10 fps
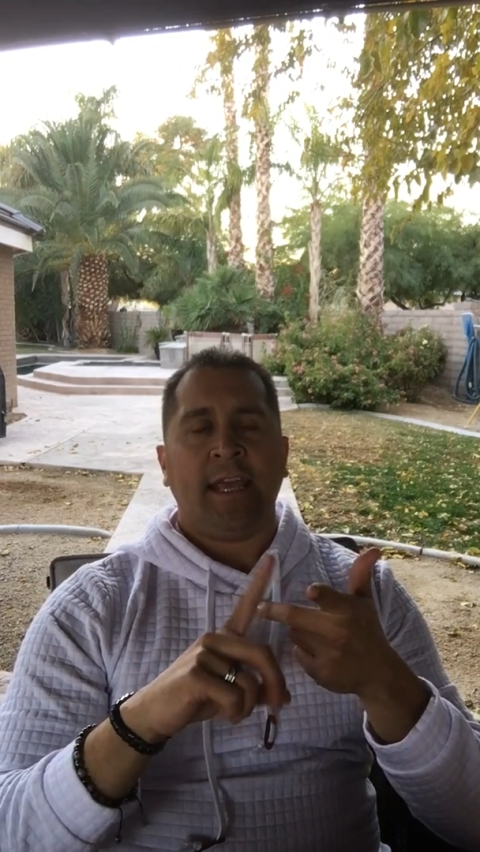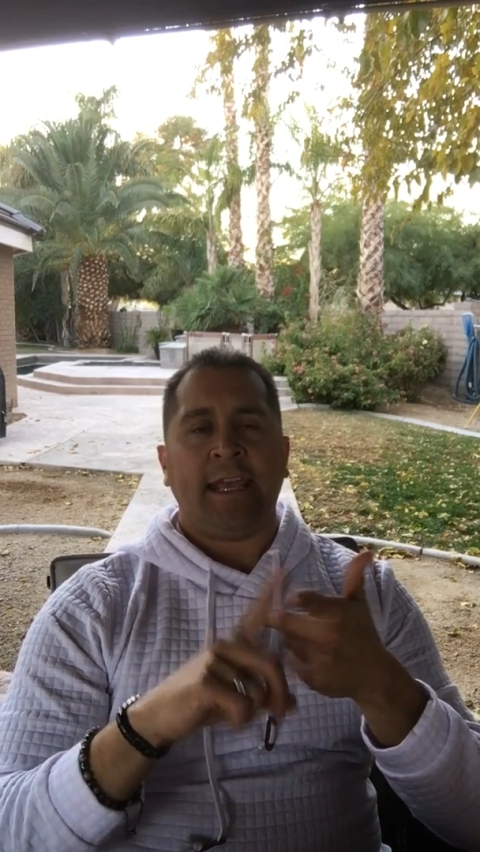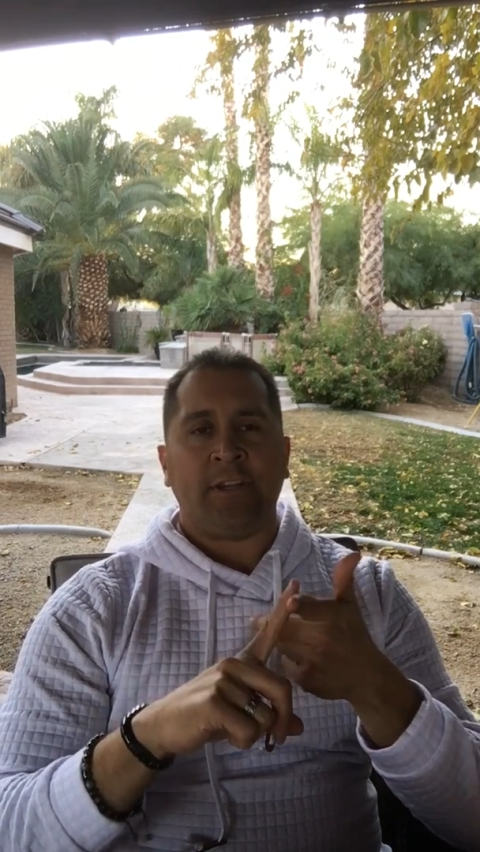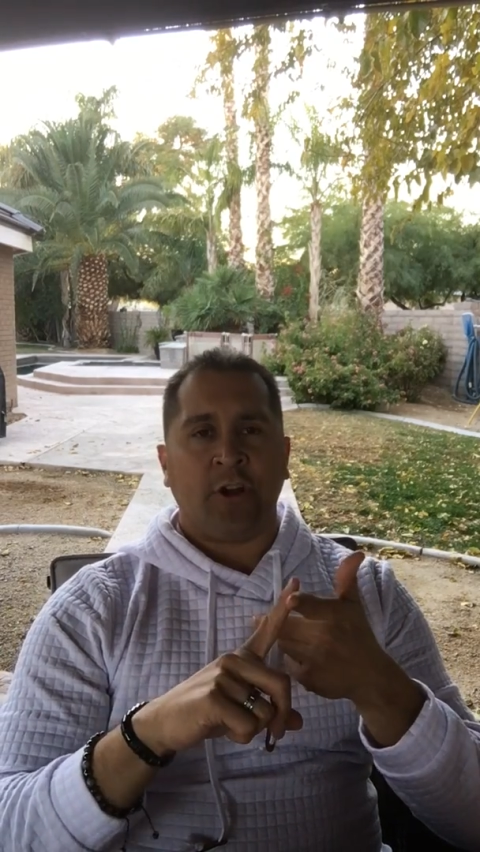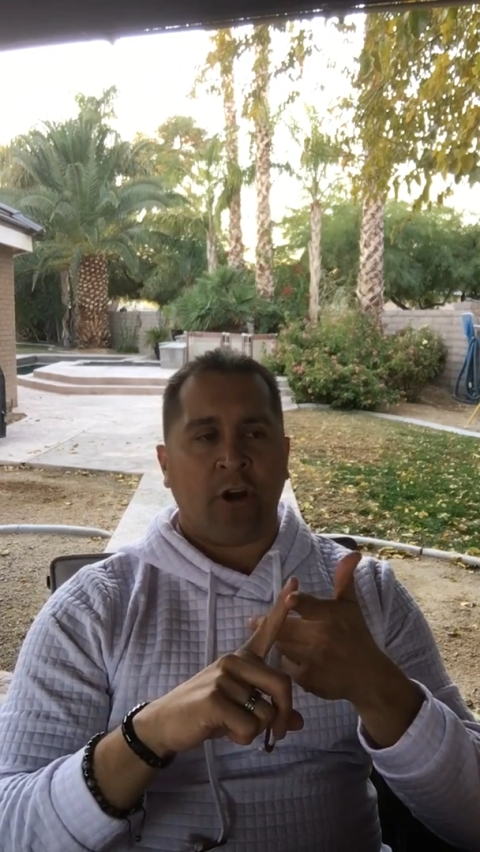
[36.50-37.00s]

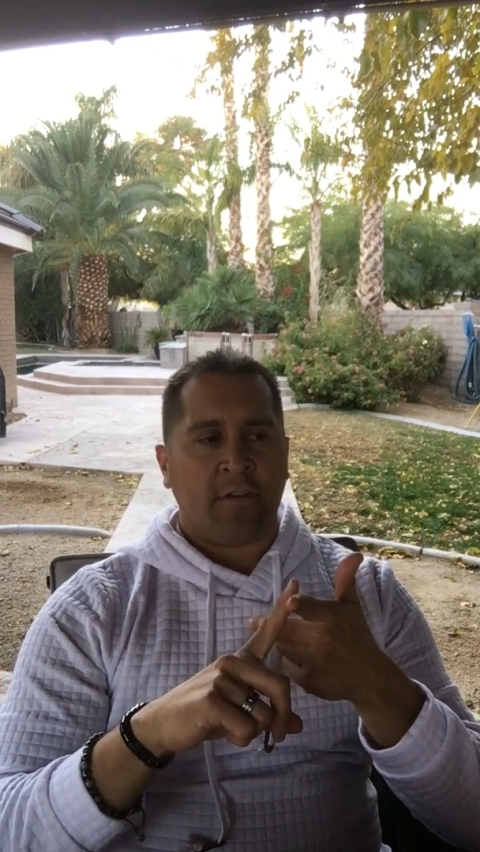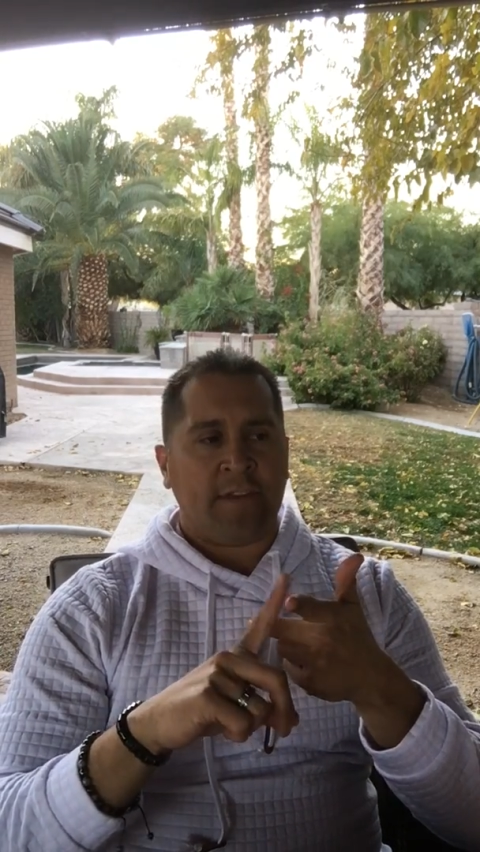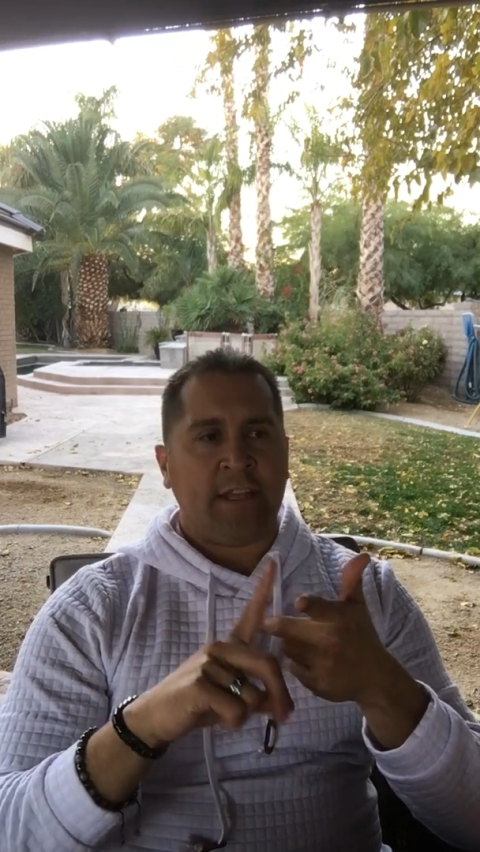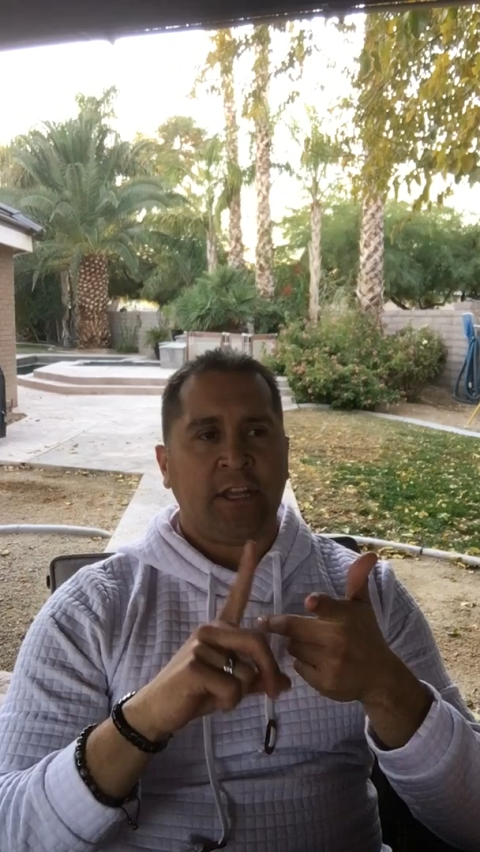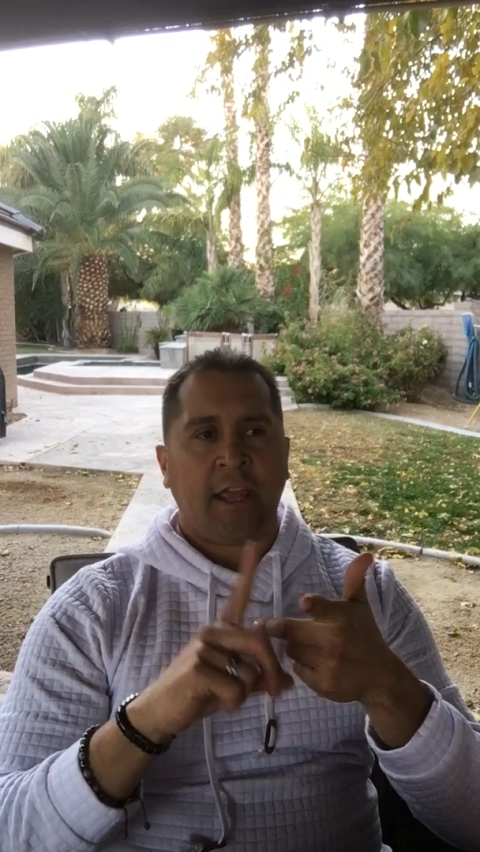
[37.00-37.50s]
in your RV.
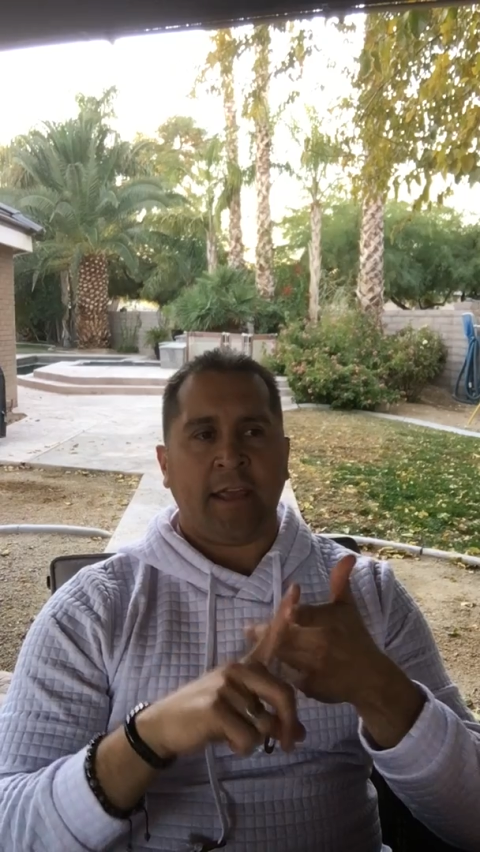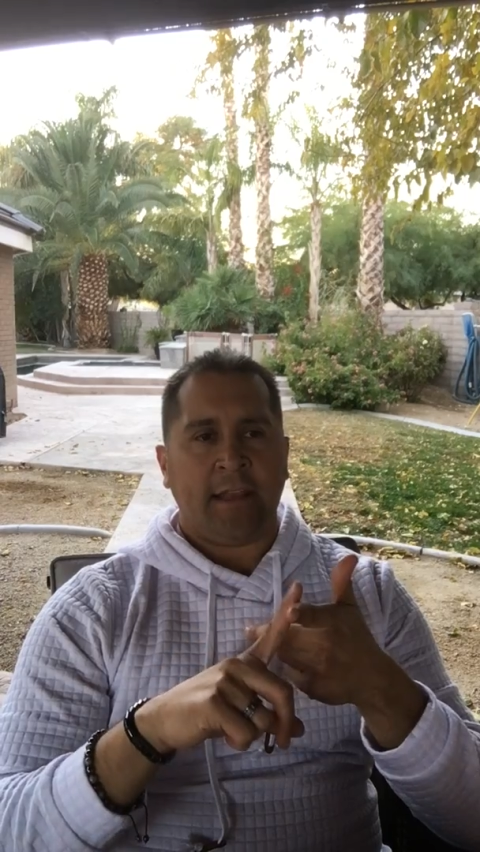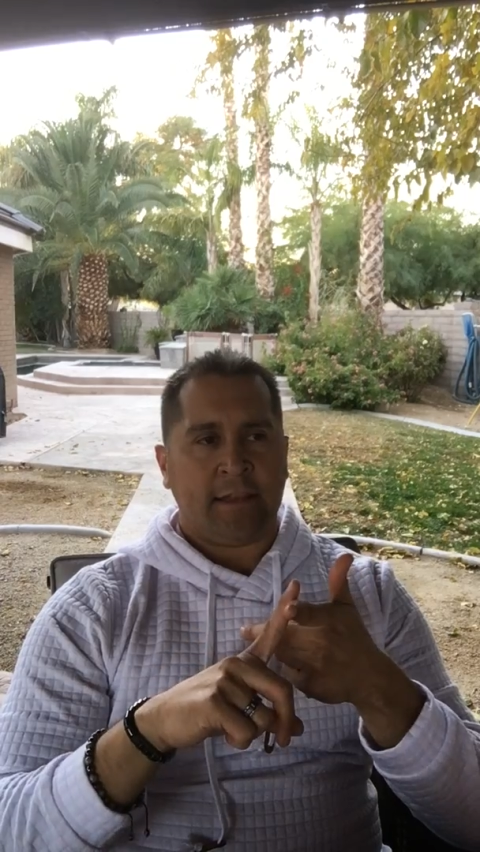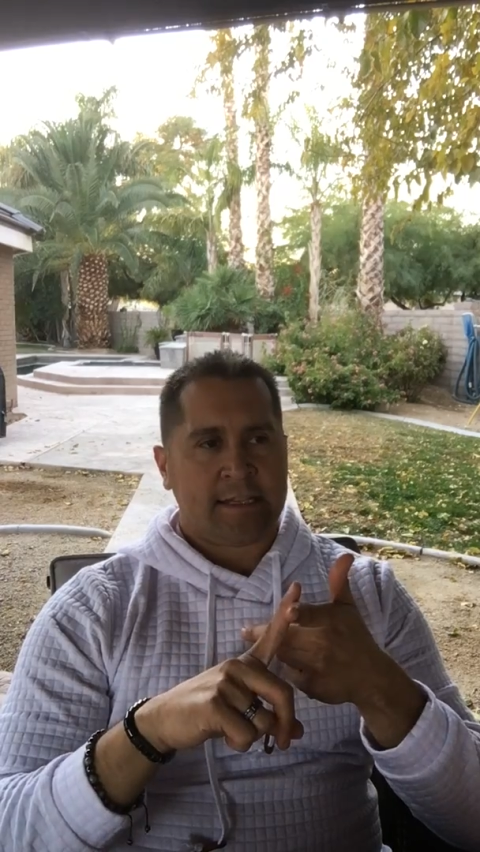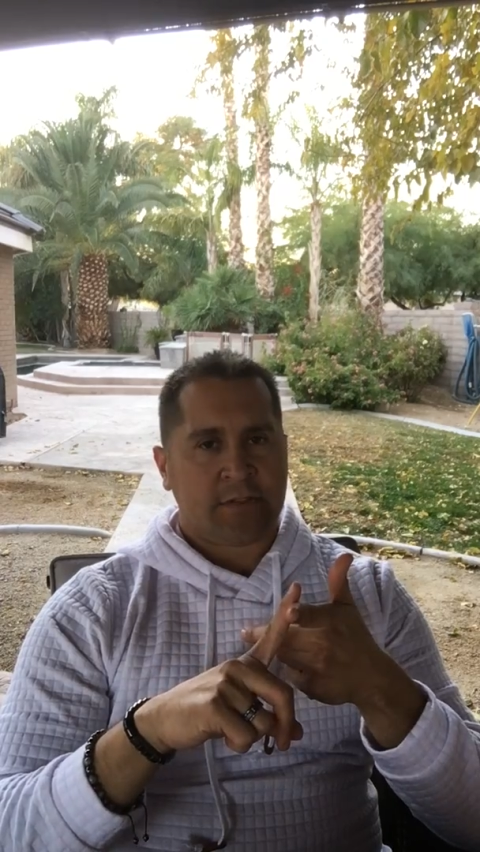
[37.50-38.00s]
You can
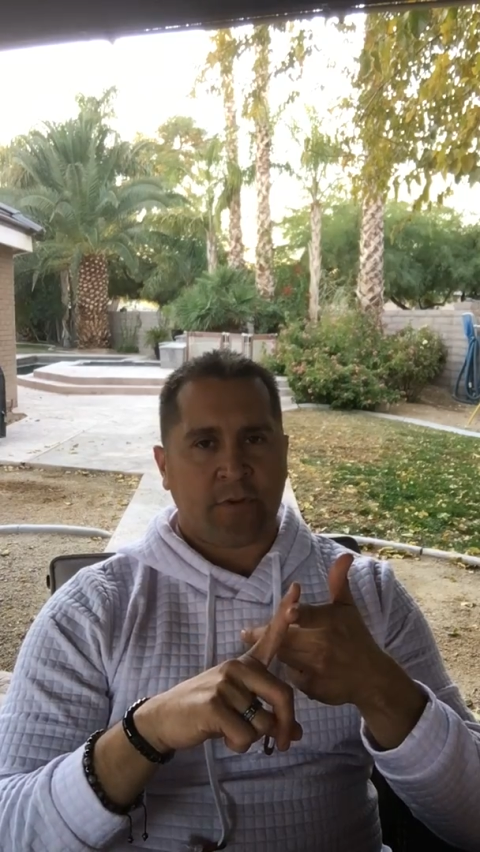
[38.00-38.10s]
get lists